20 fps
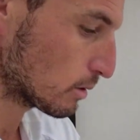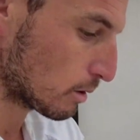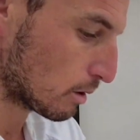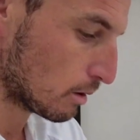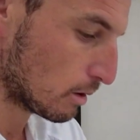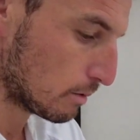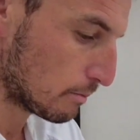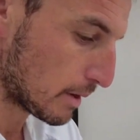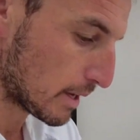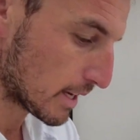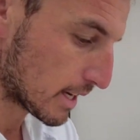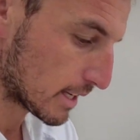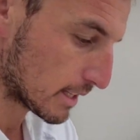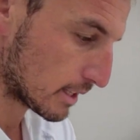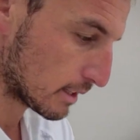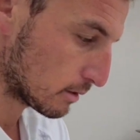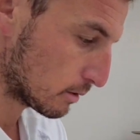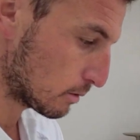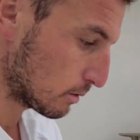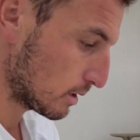could all make
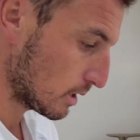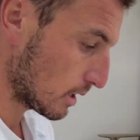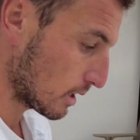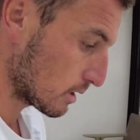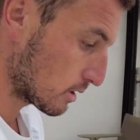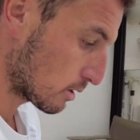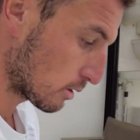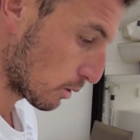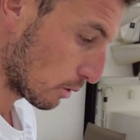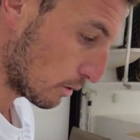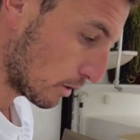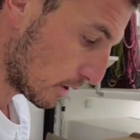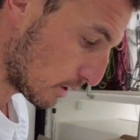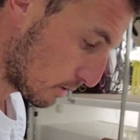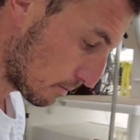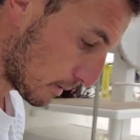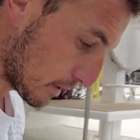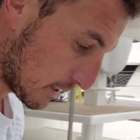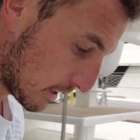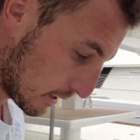it into the
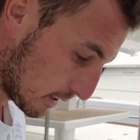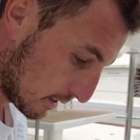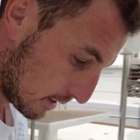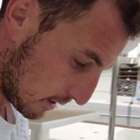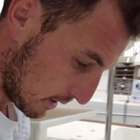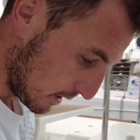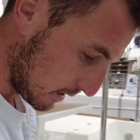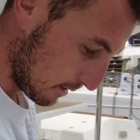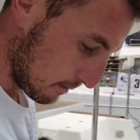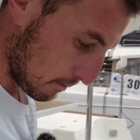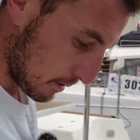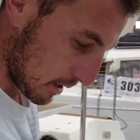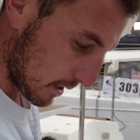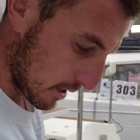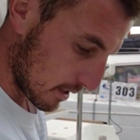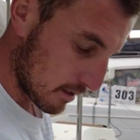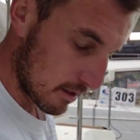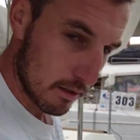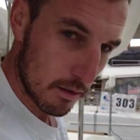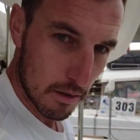storage, but they didn't
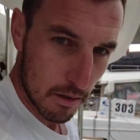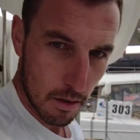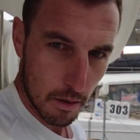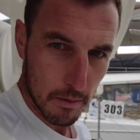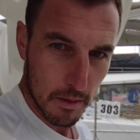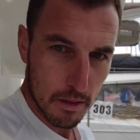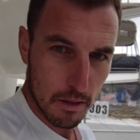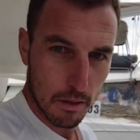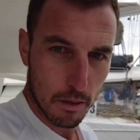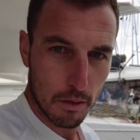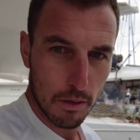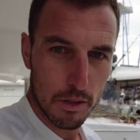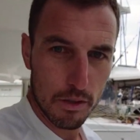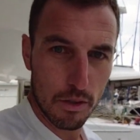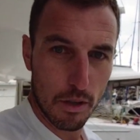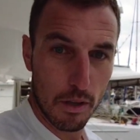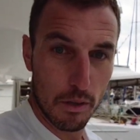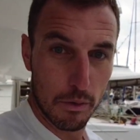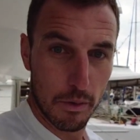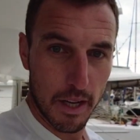because there's so much
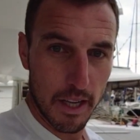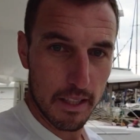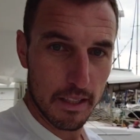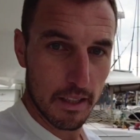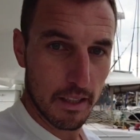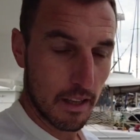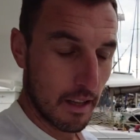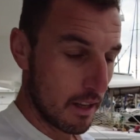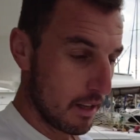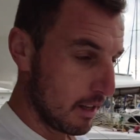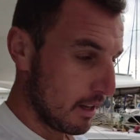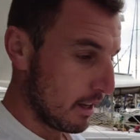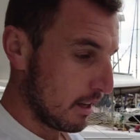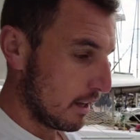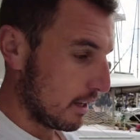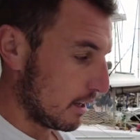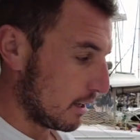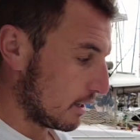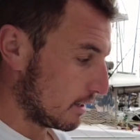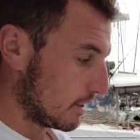storage already
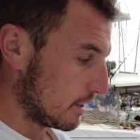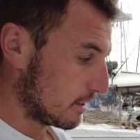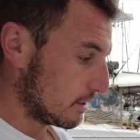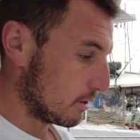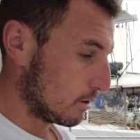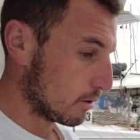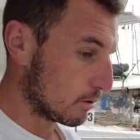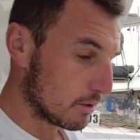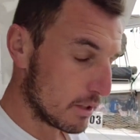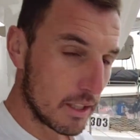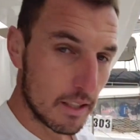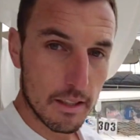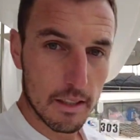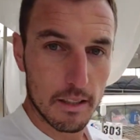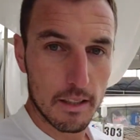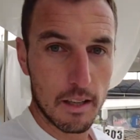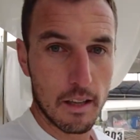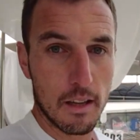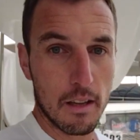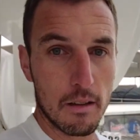that you don't need
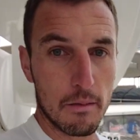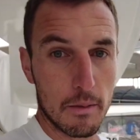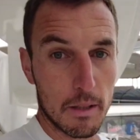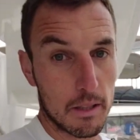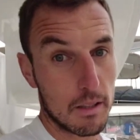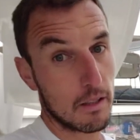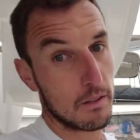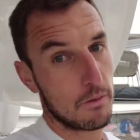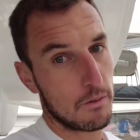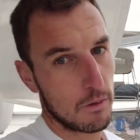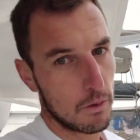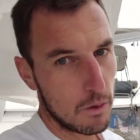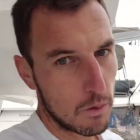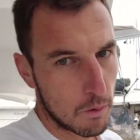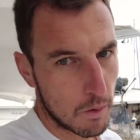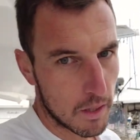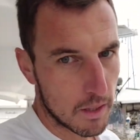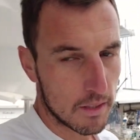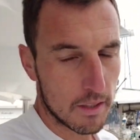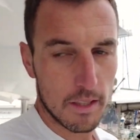it. But if you
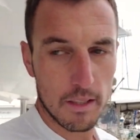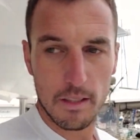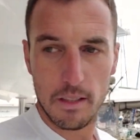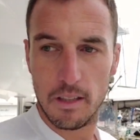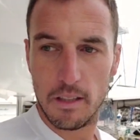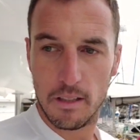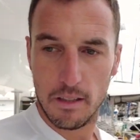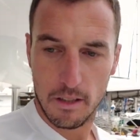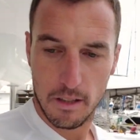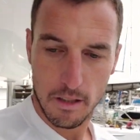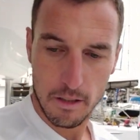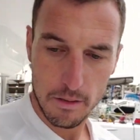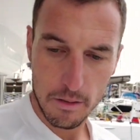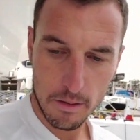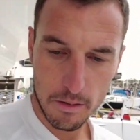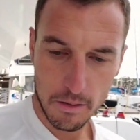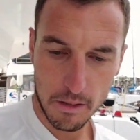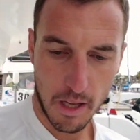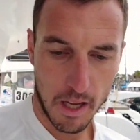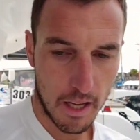want it,
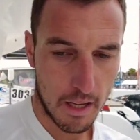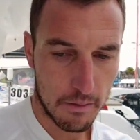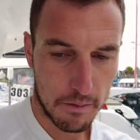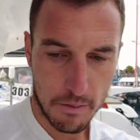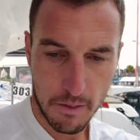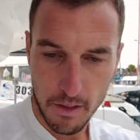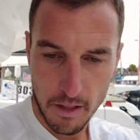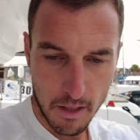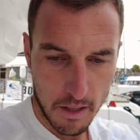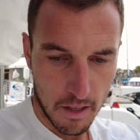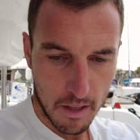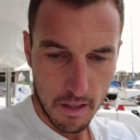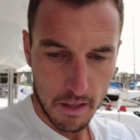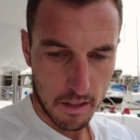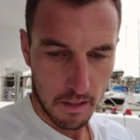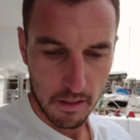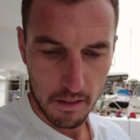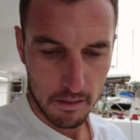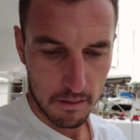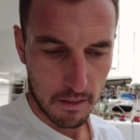you could have,
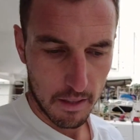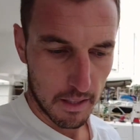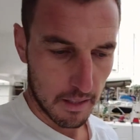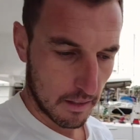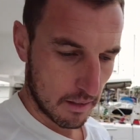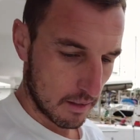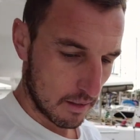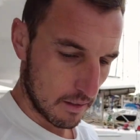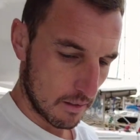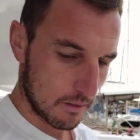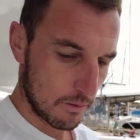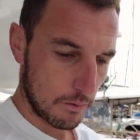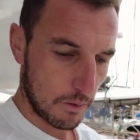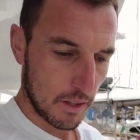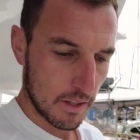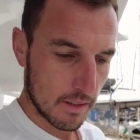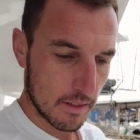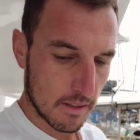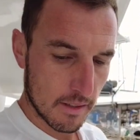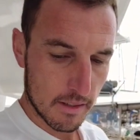like
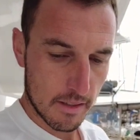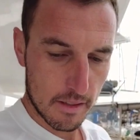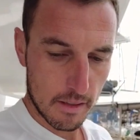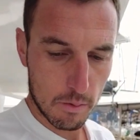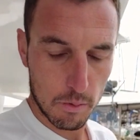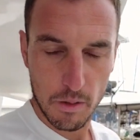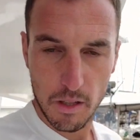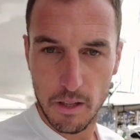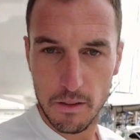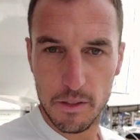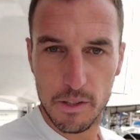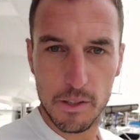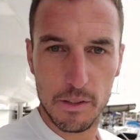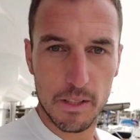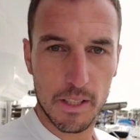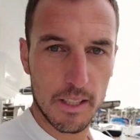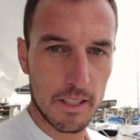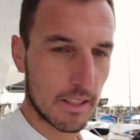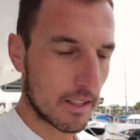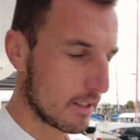fins, whatever you
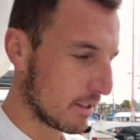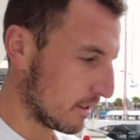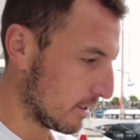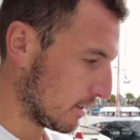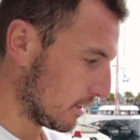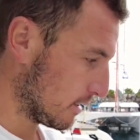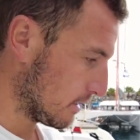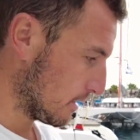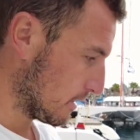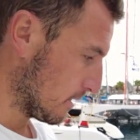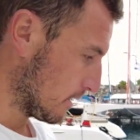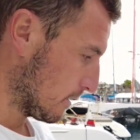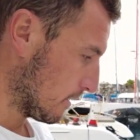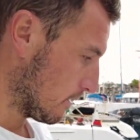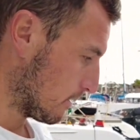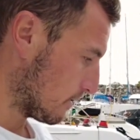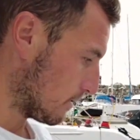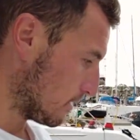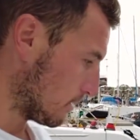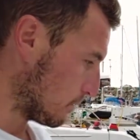need,
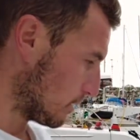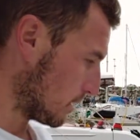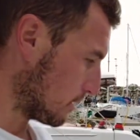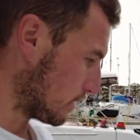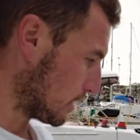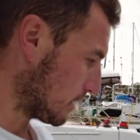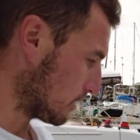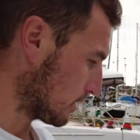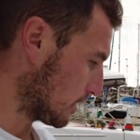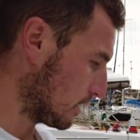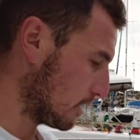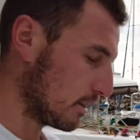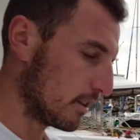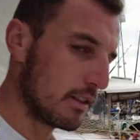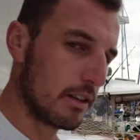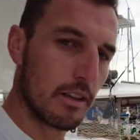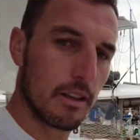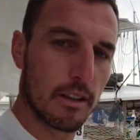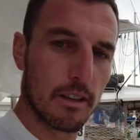all the way around here.